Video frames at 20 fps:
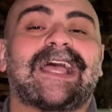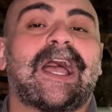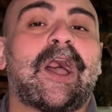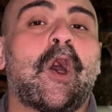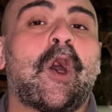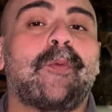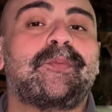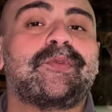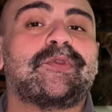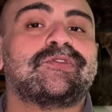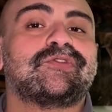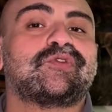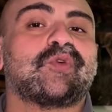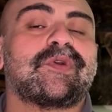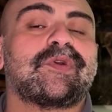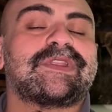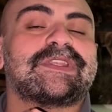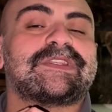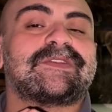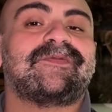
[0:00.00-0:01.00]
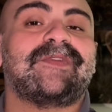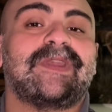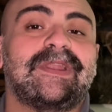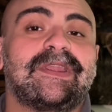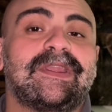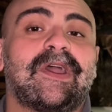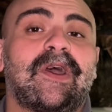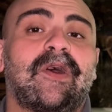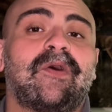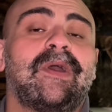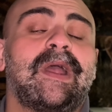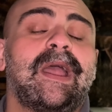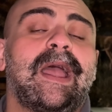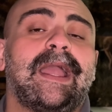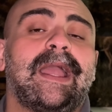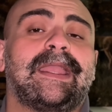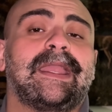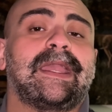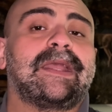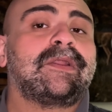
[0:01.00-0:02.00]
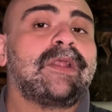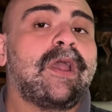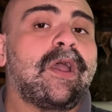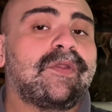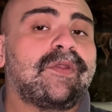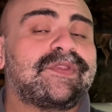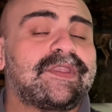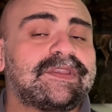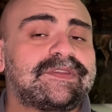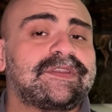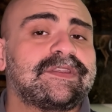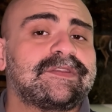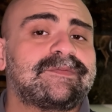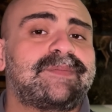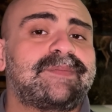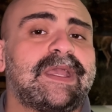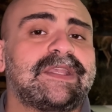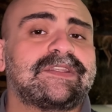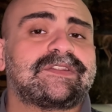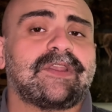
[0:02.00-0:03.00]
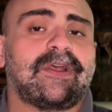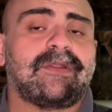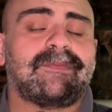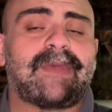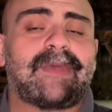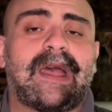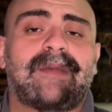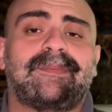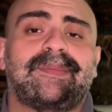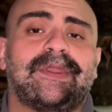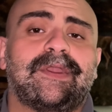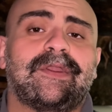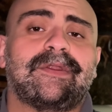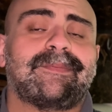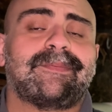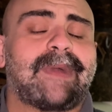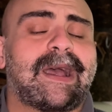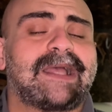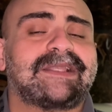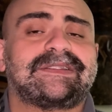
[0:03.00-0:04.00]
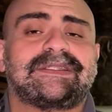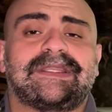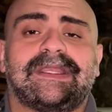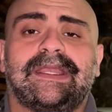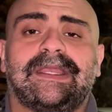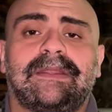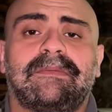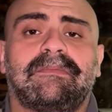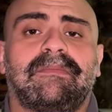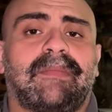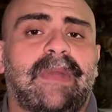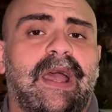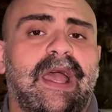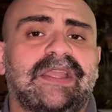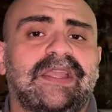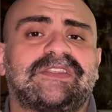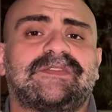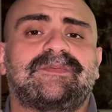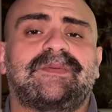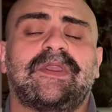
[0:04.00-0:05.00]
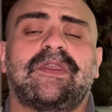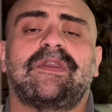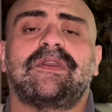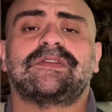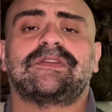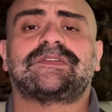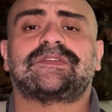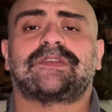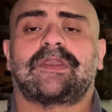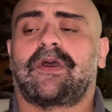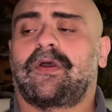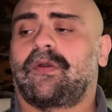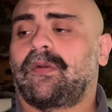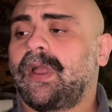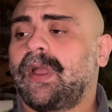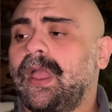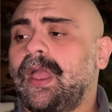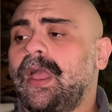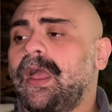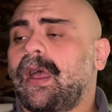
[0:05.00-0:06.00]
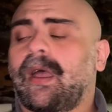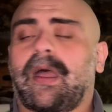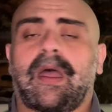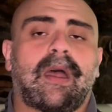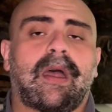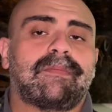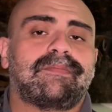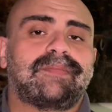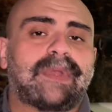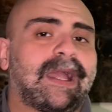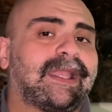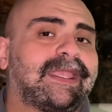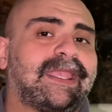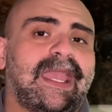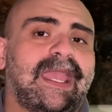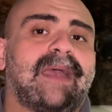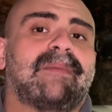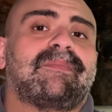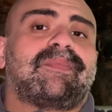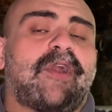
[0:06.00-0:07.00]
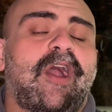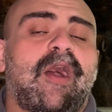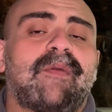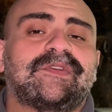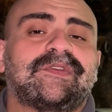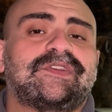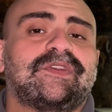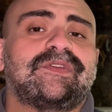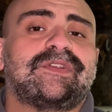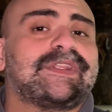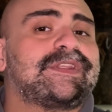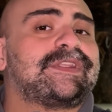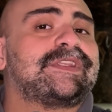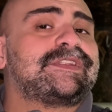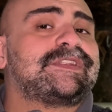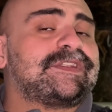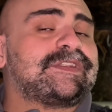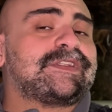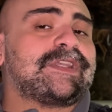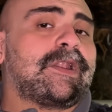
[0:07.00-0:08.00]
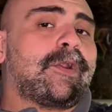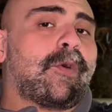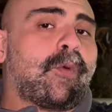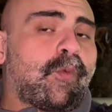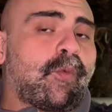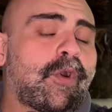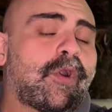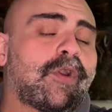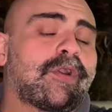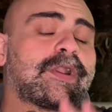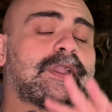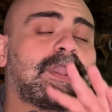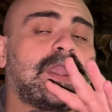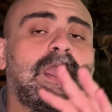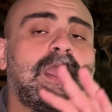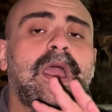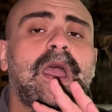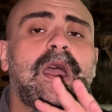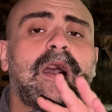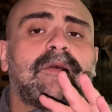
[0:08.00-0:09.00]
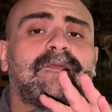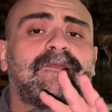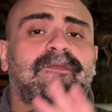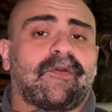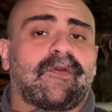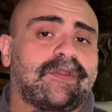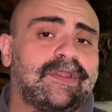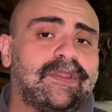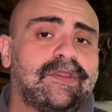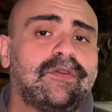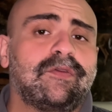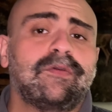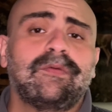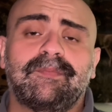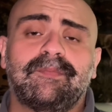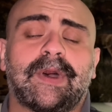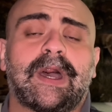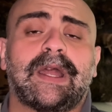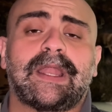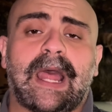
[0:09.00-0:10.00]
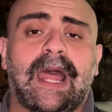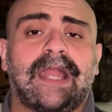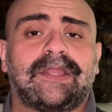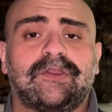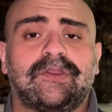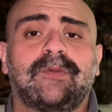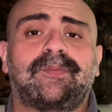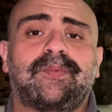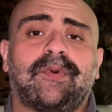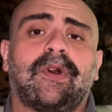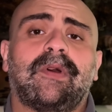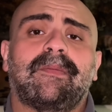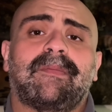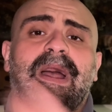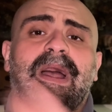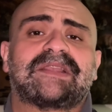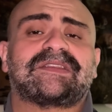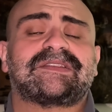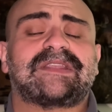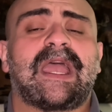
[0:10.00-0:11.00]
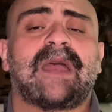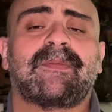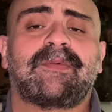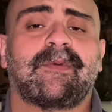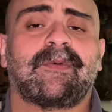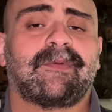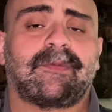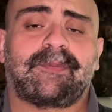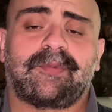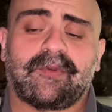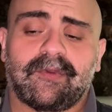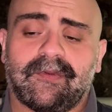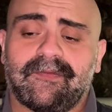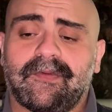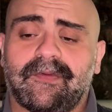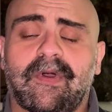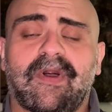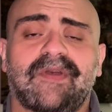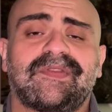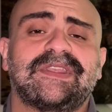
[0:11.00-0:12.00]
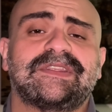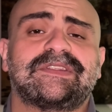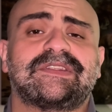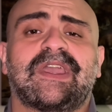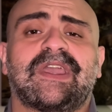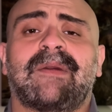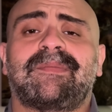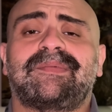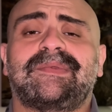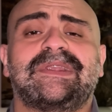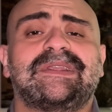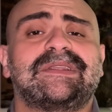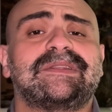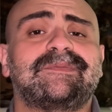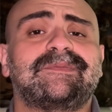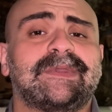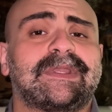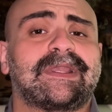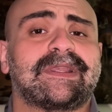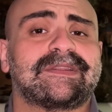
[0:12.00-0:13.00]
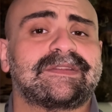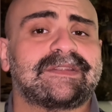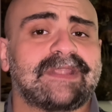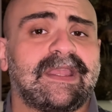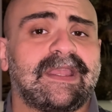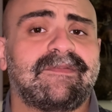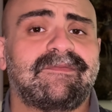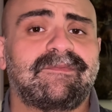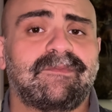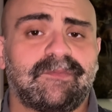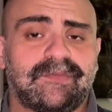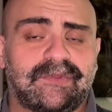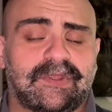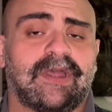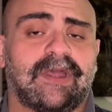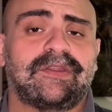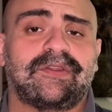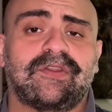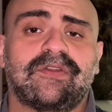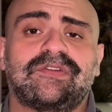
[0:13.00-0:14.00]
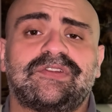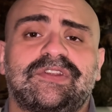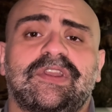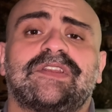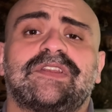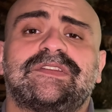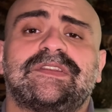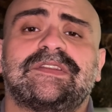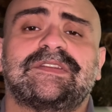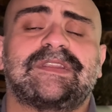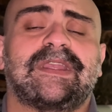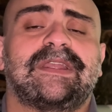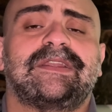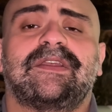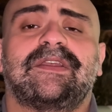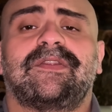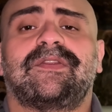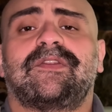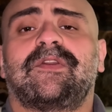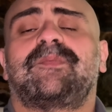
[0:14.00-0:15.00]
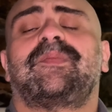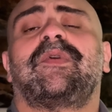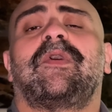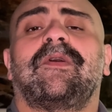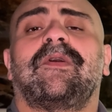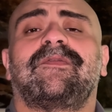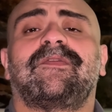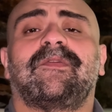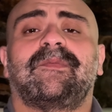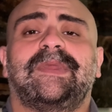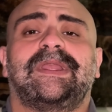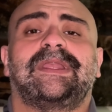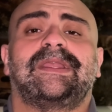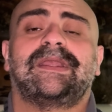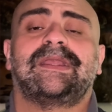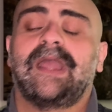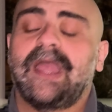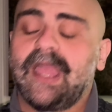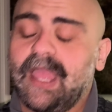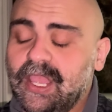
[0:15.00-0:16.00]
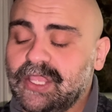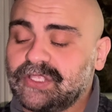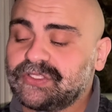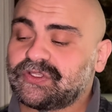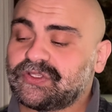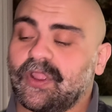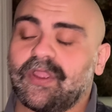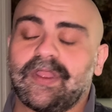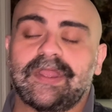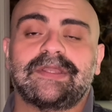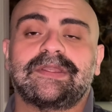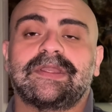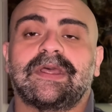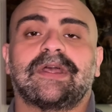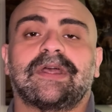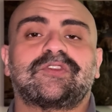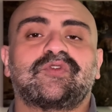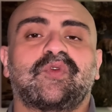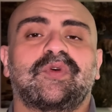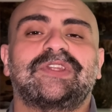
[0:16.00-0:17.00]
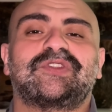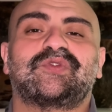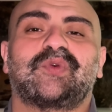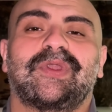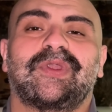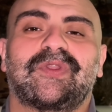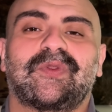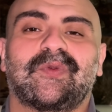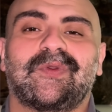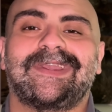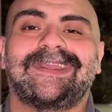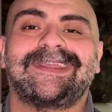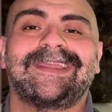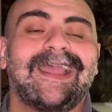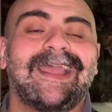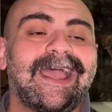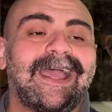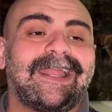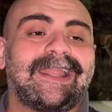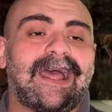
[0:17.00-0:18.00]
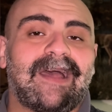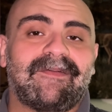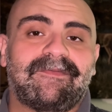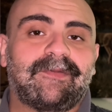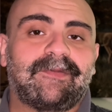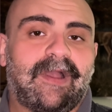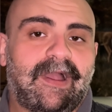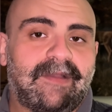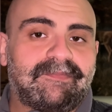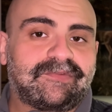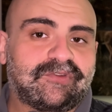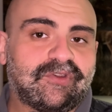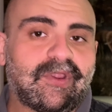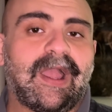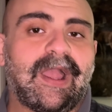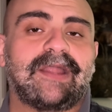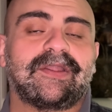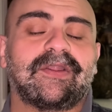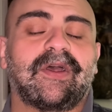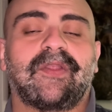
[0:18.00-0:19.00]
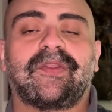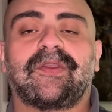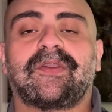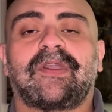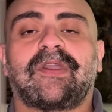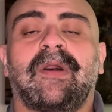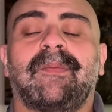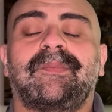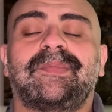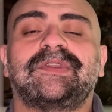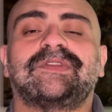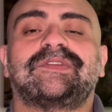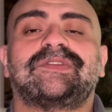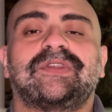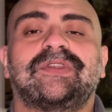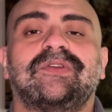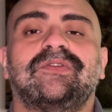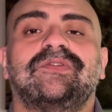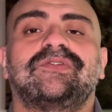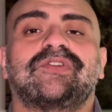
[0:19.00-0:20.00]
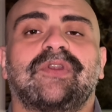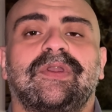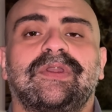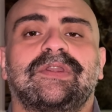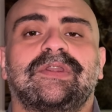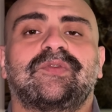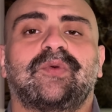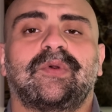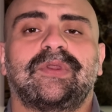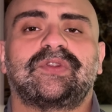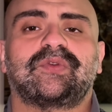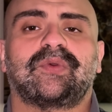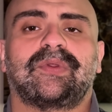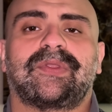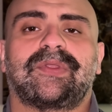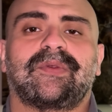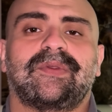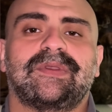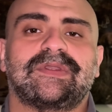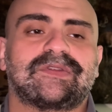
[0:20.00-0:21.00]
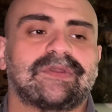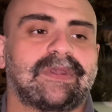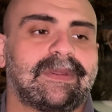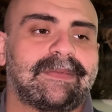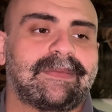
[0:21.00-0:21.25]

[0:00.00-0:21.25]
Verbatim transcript: I hope you enjoyed this video. Again, this is based on my beard, my skin, my experience. So uh, I can't promise you that this is gonna work for you, but I do put my stamp of approval on these companies because they've done their justice, they've done their part for me during uh, twenty twenty-three. And I've, I've tried other companies too during twenty twenty-three. So I'm